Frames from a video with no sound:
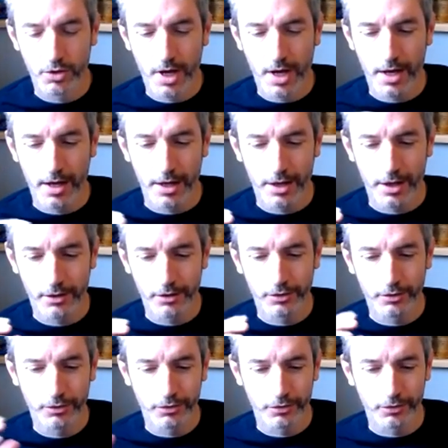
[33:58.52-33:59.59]

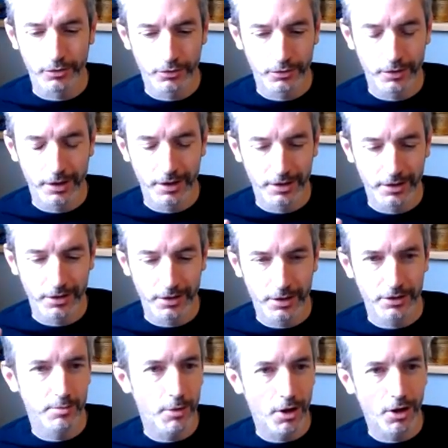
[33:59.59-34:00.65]
run
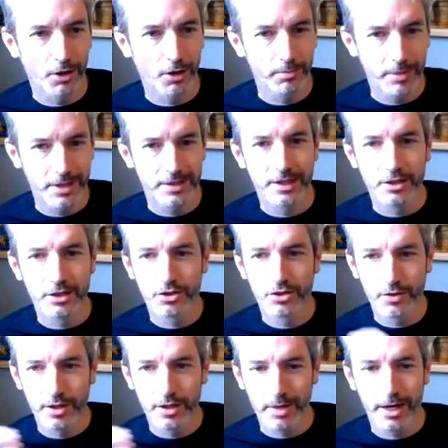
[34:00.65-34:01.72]
a small business,
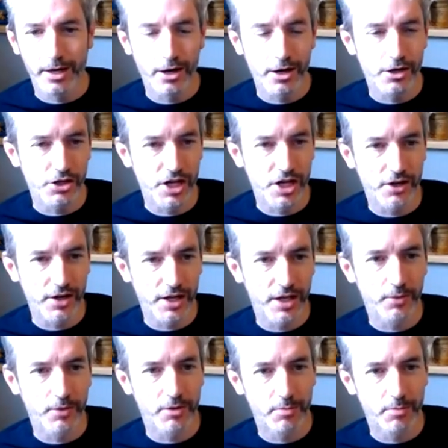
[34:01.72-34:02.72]
doing my art, sharing it